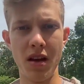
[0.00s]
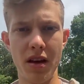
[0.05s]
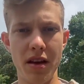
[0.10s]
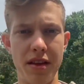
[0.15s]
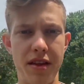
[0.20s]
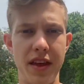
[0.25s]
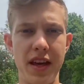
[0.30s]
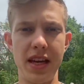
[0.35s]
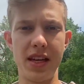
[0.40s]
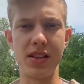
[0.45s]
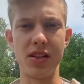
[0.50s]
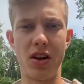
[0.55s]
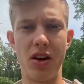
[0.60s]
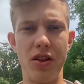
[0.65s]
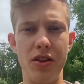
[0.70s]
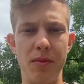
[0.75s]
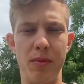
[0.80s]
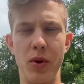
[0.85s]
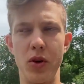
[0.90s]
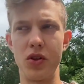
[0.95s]
things
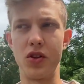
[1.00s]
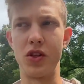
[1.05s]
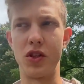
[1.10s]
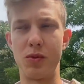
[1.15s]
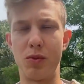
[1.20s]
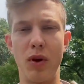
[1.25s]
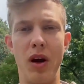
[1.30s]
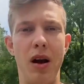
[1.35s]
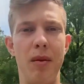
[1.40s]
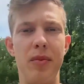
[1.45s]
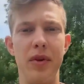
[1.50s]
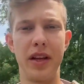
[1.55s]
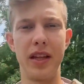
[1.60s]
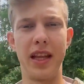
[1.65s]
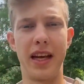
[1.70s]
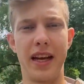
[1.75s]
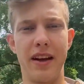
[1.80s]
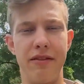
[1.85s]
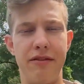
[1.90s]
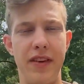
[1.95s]
on the person's property,
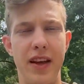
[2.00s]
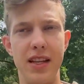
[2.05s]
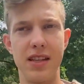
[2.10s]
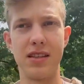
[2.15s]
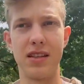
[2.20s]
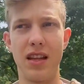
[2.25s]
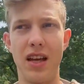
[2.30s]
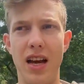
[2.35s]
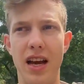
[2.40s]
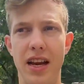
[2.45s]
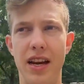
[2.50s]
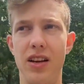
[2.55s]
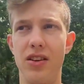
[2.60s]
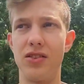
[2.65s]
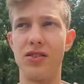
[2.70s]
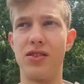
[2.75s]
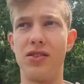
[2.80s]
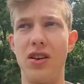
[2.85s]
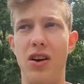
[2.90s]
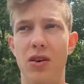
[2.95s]
like a fence line.
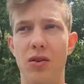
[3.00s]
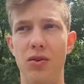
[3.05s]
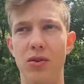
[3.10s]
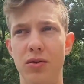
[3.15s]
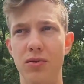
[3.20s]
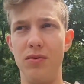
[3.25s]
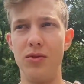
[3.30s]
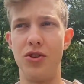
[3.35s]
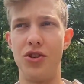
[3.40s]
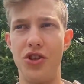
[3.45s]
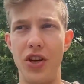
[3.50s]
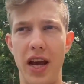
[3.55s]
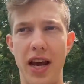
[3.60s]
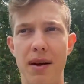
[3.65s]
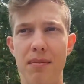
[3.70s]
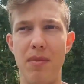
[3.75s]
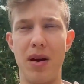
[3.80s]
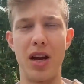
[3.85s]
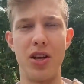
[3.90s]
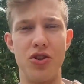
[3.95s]
I'll
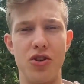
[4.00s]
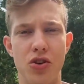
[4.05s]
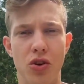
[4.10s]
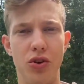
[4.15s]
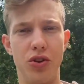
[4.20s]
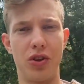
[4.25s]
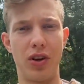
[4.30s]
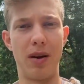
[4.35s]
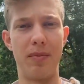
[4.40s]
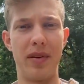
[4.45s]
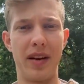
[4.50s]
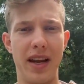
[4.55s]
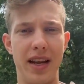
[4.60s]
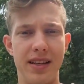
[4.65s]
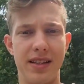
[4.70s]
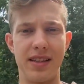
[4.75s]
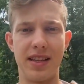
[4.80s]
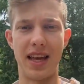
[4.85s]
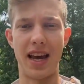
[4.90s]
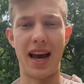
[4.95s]
jam my shoulder up
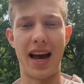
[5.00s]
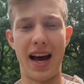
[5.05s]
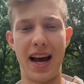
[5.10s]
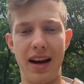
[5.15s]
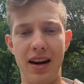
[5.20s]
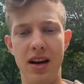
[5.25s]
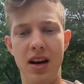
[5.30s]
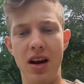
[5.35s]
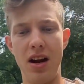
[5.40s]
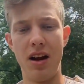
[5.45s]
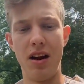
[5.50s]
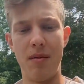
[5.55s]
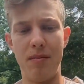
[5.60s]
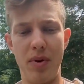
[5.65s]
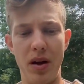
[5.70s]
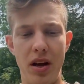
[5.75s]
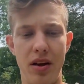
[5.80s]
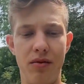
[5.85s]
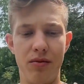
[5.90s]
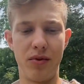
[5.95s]
against that.
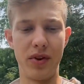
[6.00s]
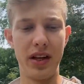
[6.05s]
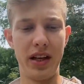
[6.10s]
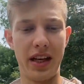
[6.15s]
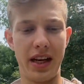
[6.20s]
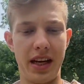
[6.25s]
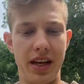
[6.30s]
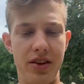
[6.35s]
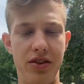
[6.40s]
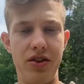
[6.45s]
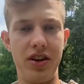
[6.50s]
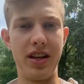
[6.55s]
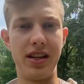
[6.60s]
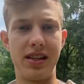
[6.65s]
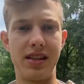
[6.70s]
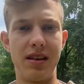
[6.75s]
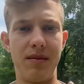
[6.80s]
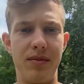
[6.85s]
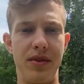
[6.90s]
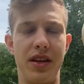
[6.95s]
But really, you need
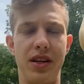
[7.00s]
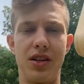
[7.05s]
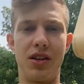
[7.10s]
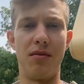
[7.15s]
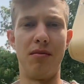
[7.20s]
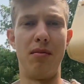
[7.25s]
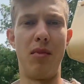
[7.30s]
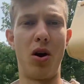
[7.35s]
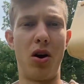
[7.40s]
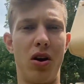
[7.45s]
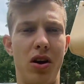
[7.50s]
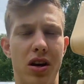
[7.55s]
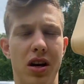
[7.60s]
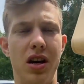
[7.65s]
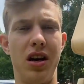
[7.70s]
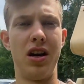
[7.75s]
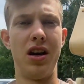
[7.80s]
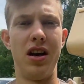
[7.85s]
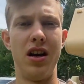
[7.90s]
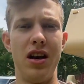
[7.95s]
something to mark
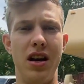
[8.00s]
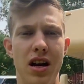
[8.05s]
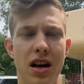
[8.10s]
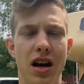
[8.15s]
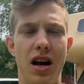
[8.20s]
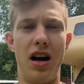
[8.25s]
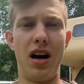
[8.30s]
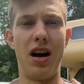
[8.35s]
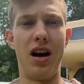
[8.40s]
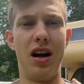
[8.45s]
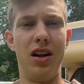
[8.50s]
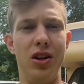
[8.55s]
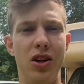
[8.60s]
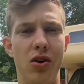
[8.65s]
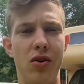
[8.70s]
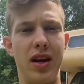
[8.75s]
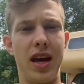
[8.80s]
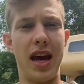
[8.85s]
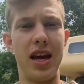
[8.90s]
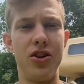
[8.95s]
a
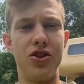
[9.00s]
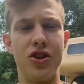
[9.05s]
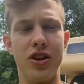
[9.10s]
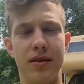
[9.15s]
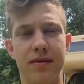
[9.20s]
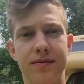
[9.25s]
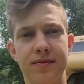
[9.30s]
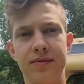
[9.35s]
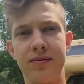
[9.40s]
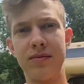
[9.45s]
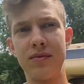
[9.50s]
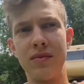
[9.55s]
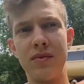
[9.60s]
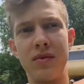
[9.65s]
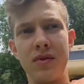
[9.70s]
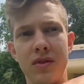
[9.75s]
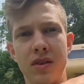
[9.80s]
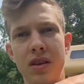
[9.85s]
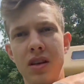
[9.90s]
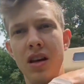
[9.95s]
location.
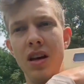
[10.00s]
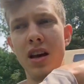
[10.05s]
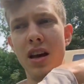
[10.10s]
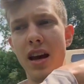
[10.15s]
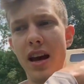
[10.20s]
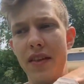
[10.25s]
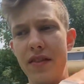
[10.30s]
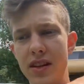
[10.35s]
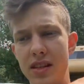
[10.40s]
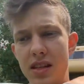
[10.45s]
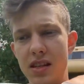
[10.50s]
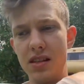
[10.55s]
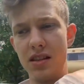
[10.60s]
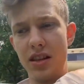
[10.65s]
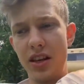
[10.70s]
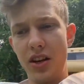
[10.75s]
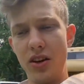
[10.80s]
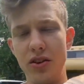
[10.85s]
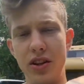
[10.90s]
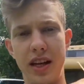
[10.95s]
And this isn't
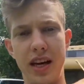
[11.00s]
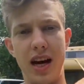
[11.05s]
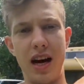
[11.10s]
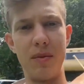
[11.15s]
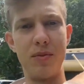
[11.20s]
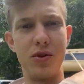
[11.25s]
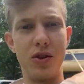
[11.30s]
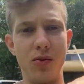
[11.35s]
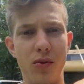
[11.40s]
the only option.